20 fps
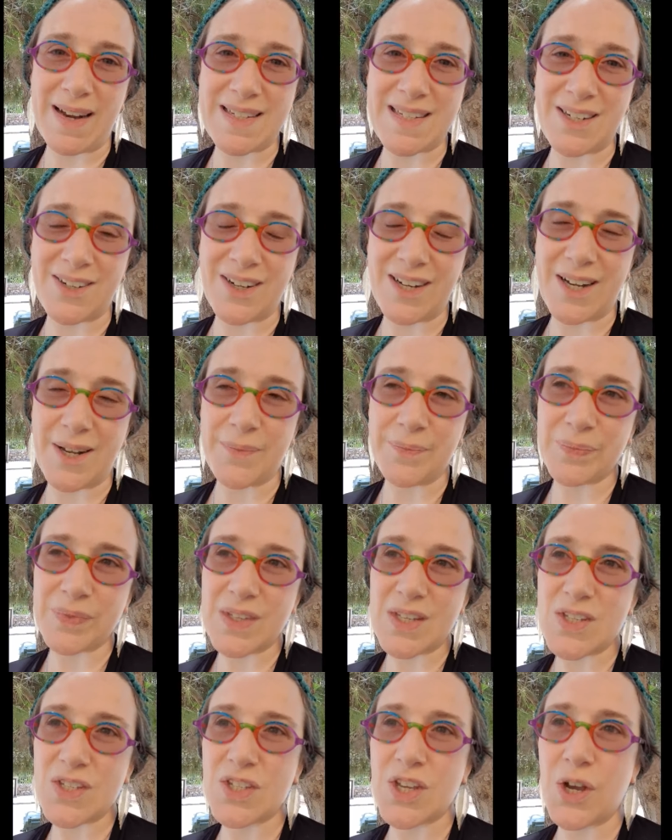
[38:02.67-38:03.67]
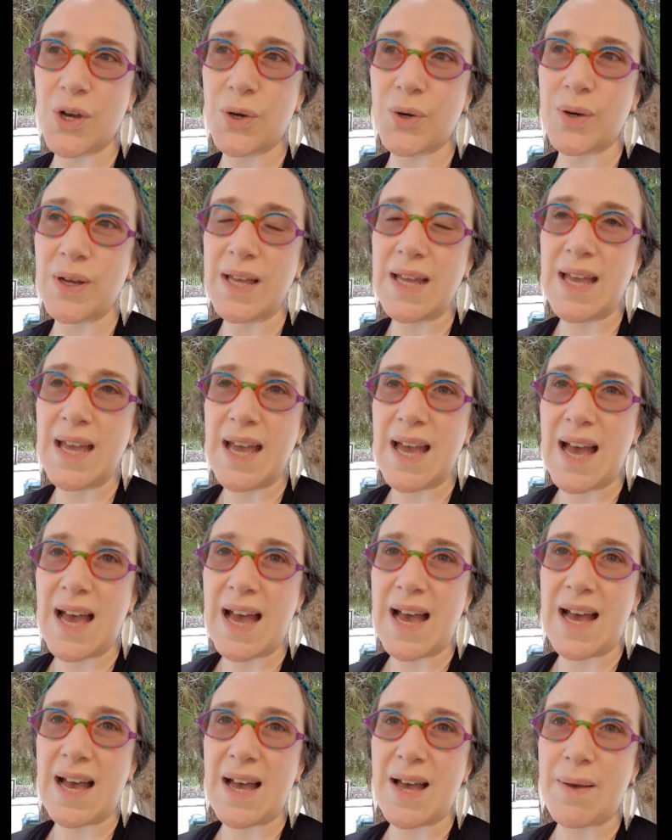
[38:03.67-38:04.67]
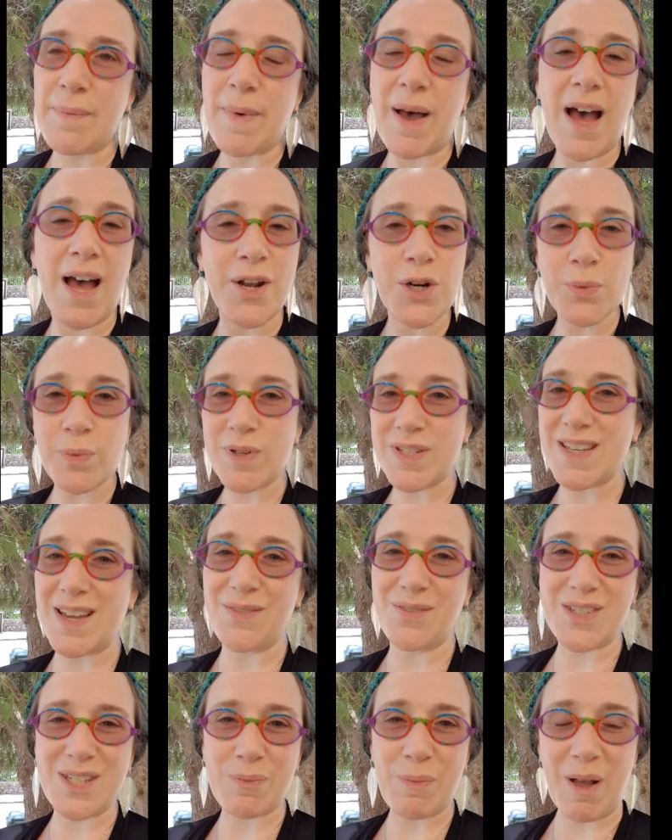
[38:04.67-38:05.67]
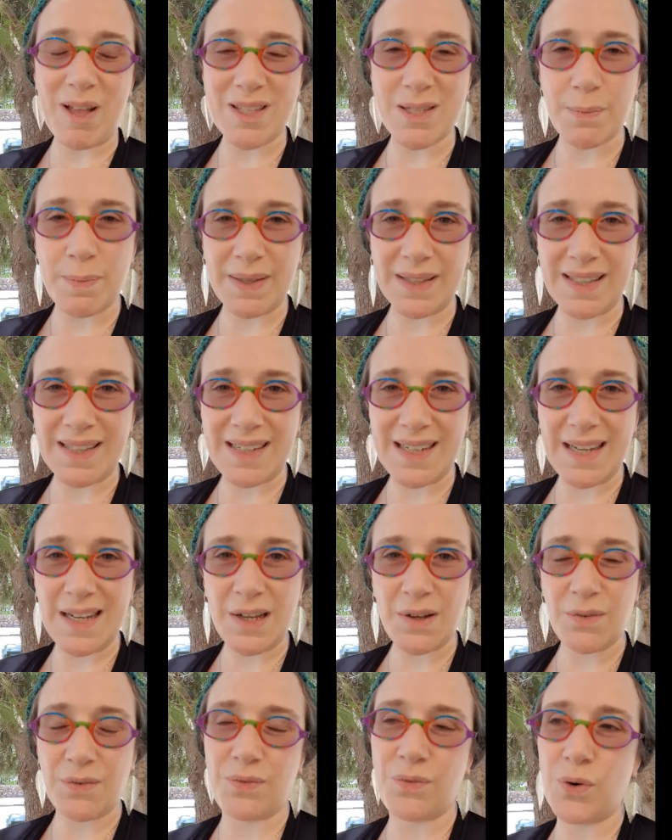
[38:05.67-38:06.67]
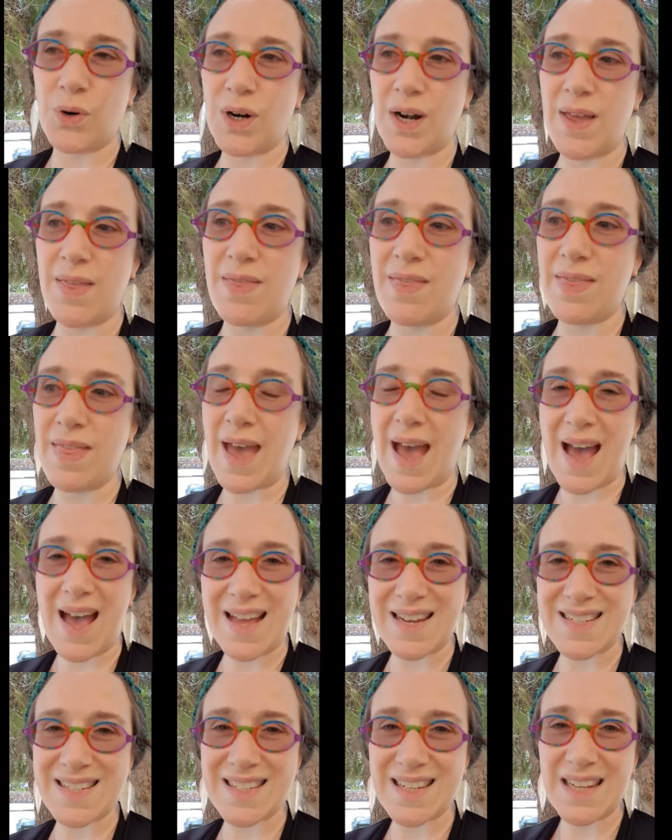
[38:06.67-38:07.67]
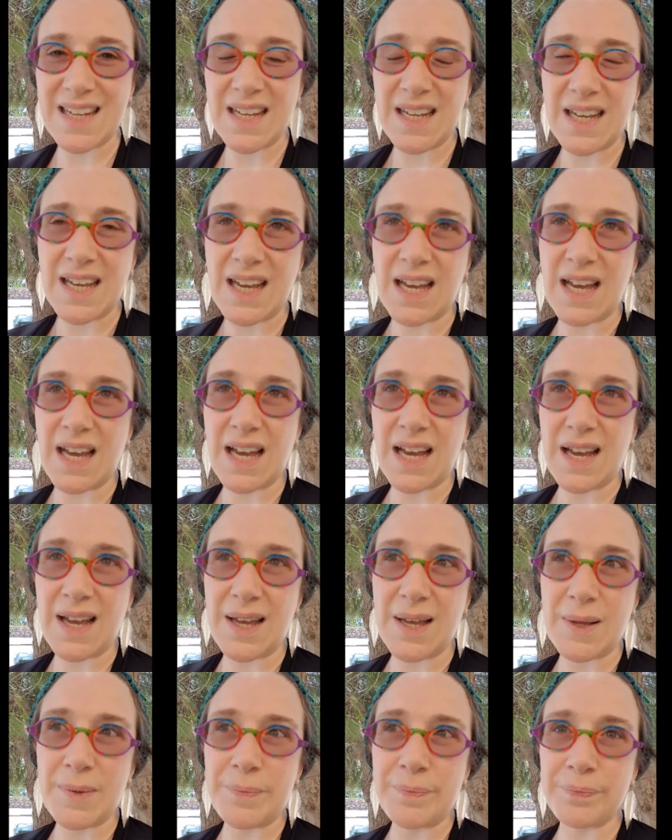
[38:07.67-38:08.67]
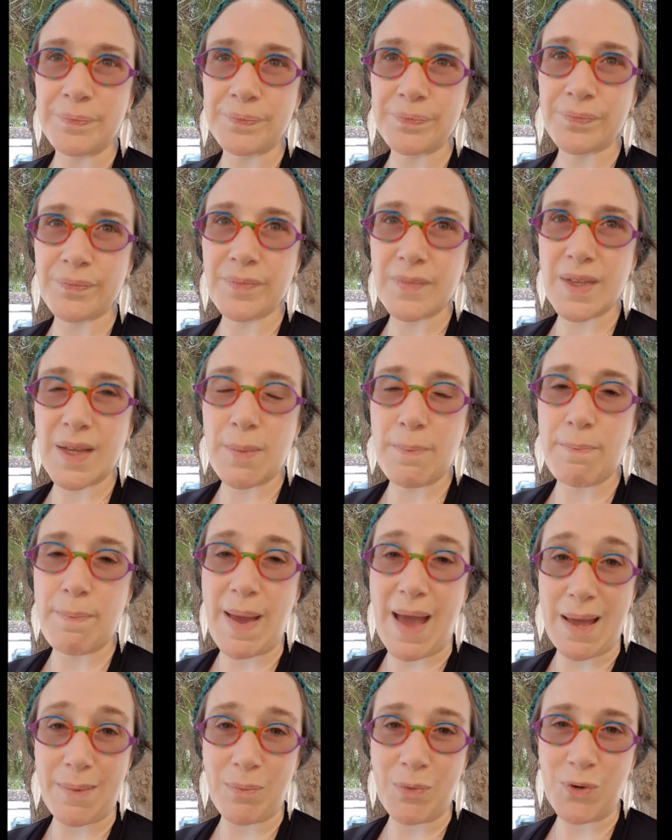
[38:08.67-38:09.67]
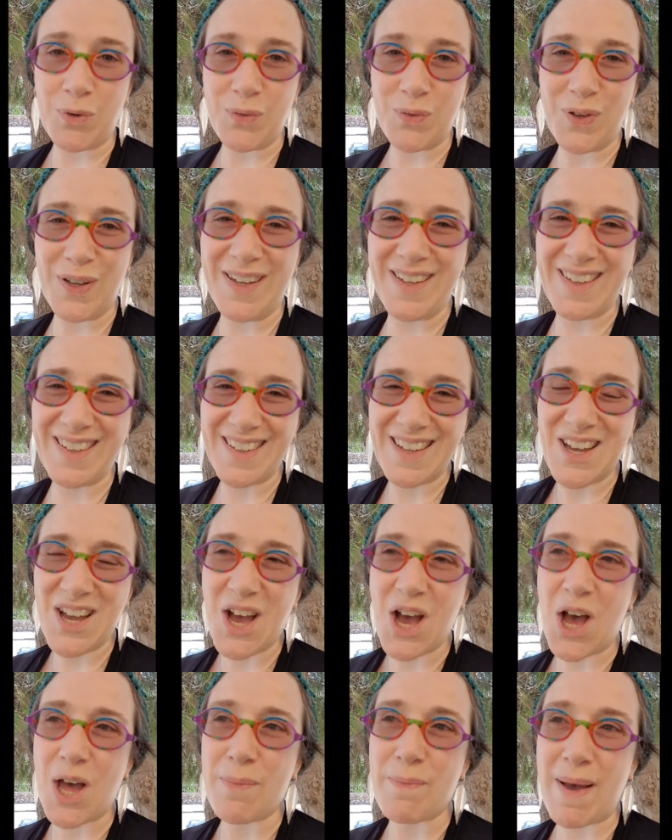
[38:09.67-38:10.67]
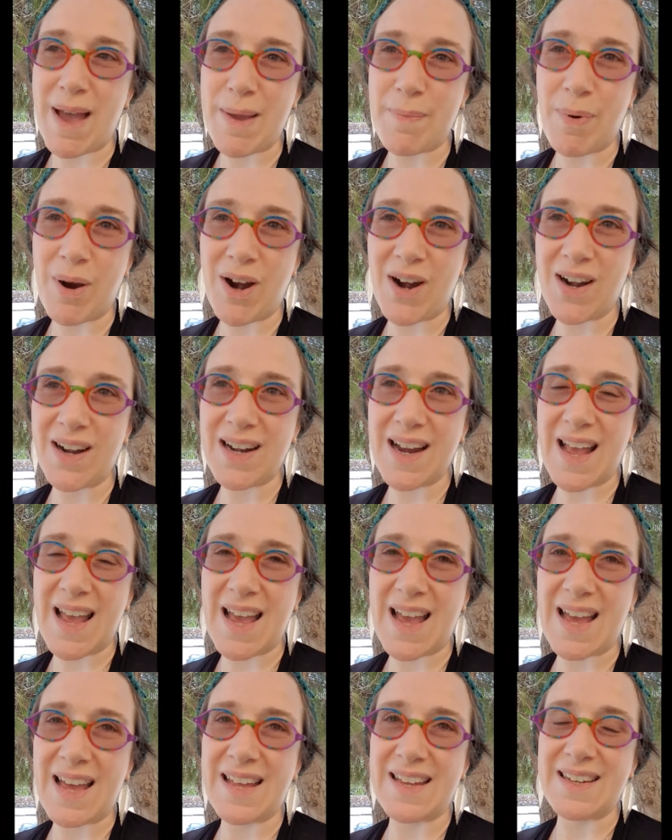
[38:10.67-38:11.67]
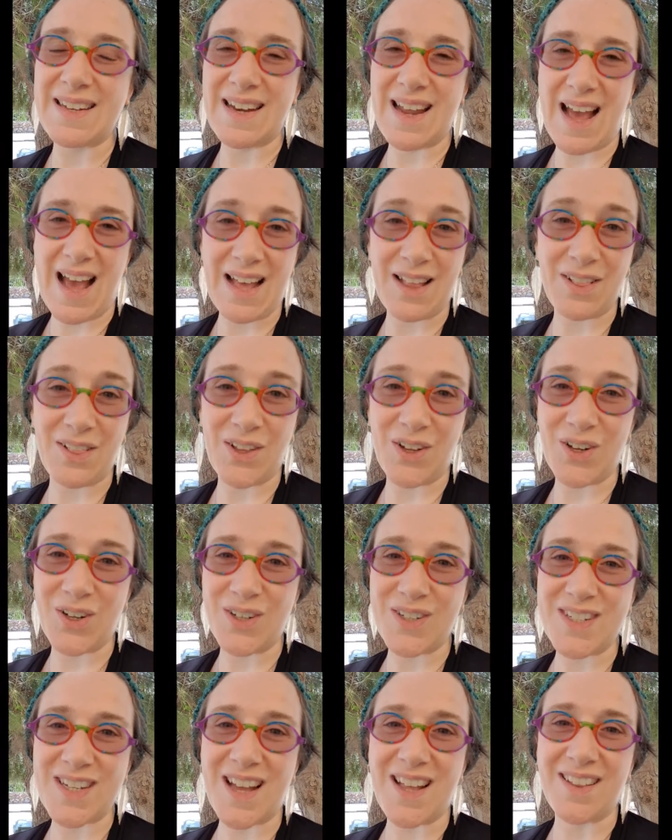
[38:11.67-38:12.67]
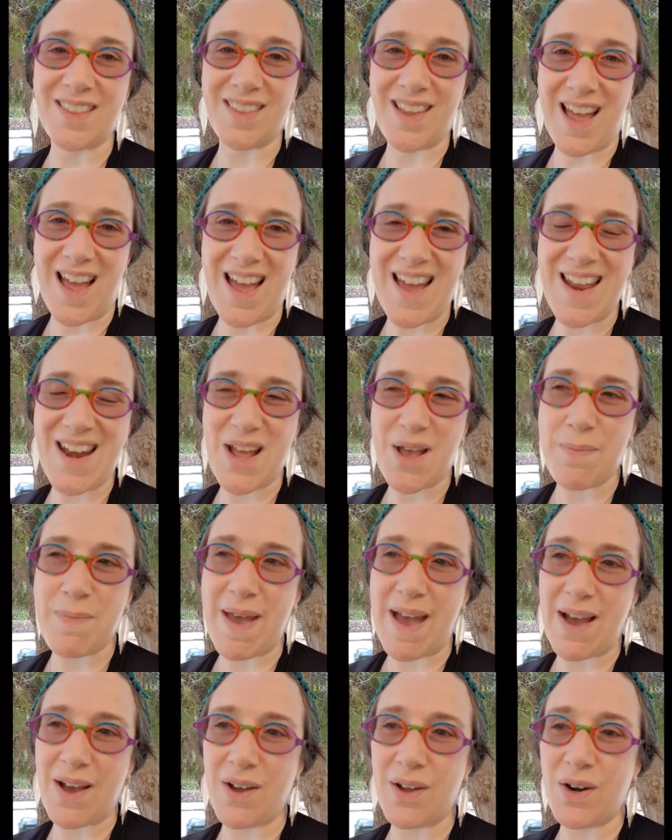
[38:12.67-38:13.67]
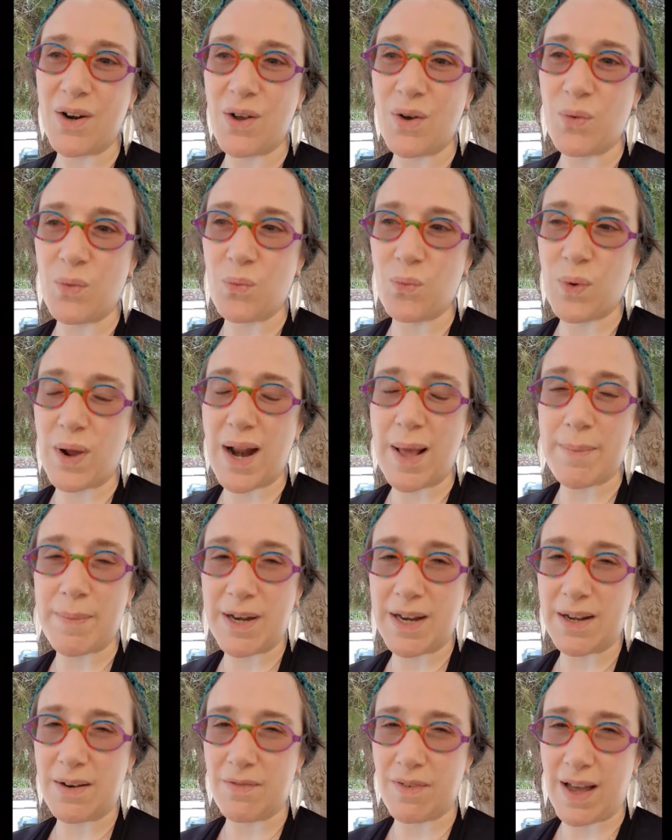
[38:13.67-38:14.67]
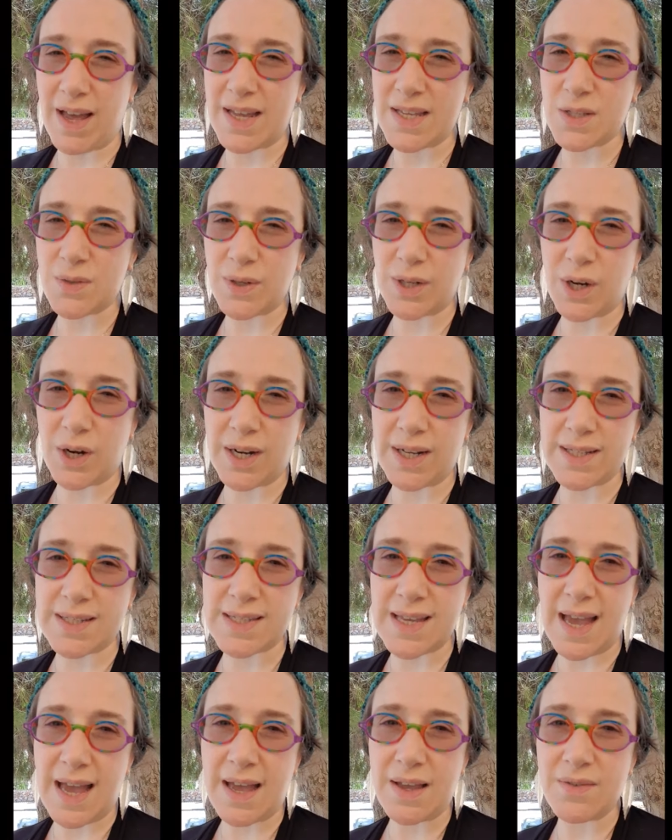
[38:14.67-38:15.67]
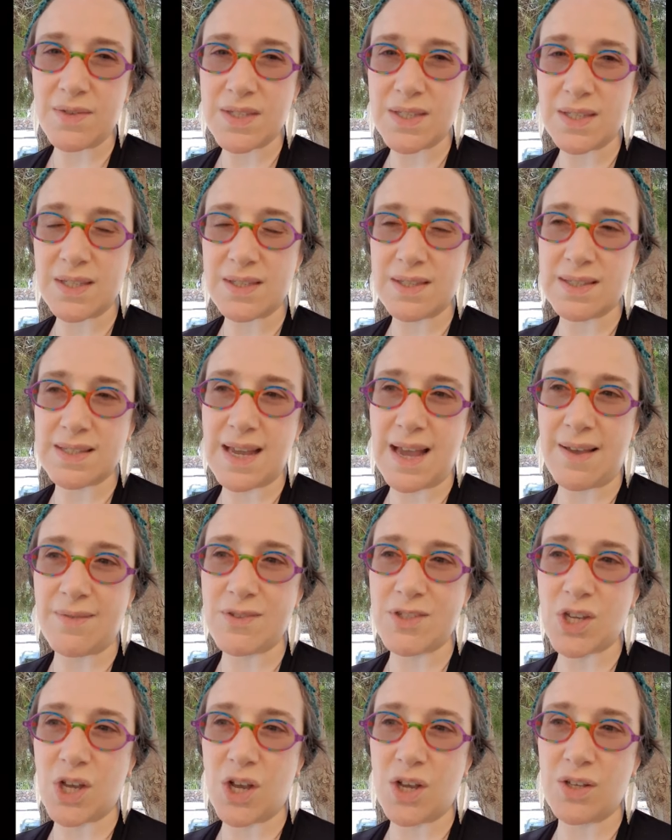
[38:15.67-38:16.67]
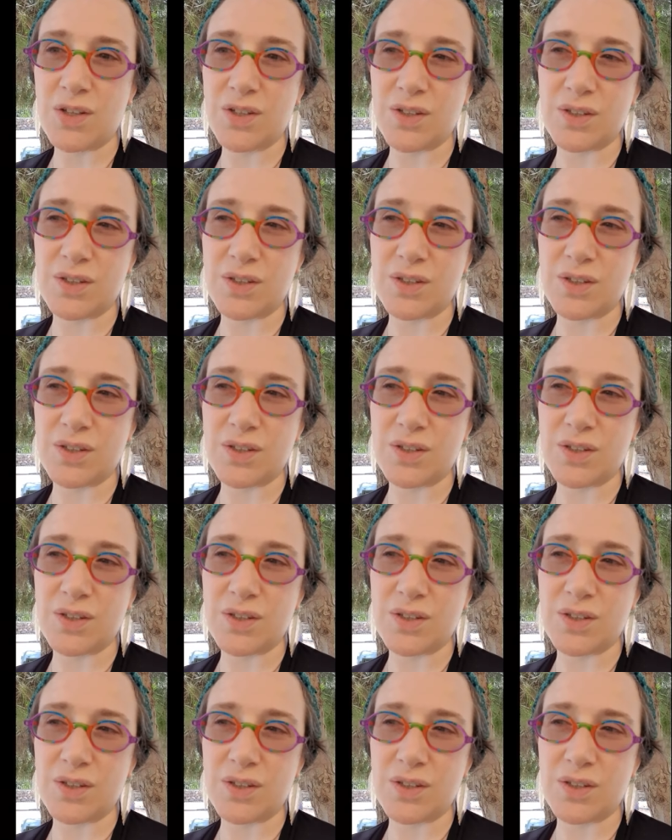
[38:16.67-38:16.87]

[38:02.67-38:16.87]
in bacteria. So 100% responsibility for that bad move on my part, and I learned a lot about what I'm going to advise regarding salves